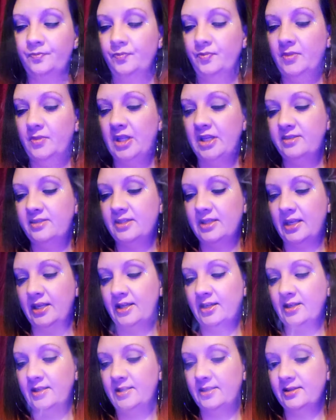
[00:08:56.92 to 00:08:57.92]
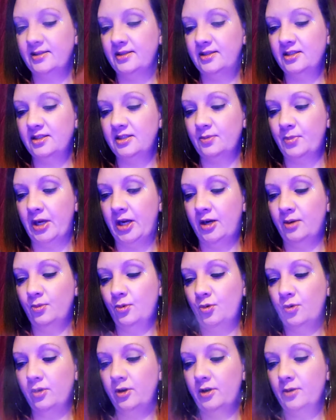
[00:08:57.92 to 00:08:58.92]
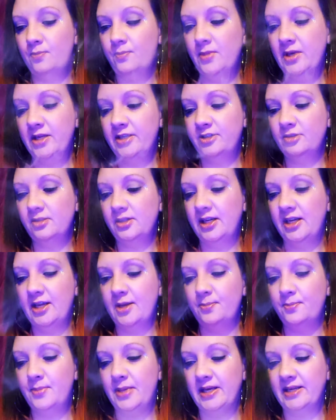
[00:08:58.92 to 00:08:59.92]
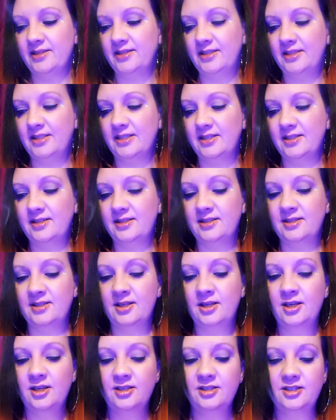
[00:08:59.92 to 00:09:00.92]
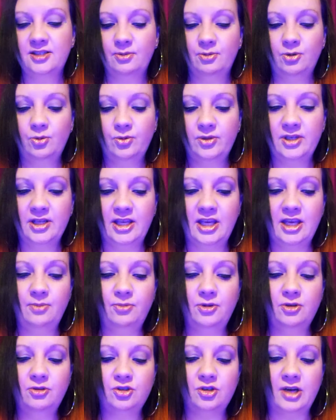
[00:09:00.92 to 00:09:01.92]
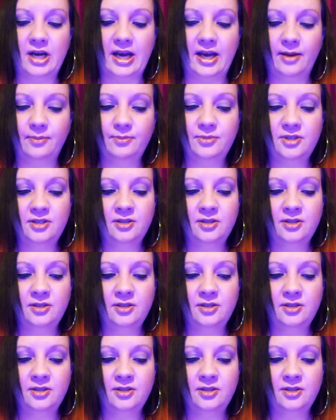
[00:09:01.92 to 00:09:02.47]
This is Paramore, Misery, Business. Someone wanted to keep you trapped.